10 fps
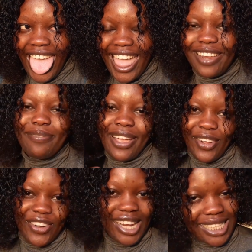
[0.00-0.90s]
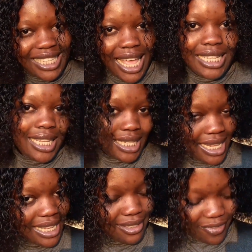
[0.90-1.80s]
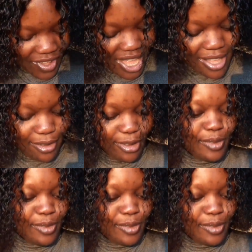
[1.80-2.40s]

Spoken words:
in my correct size 5,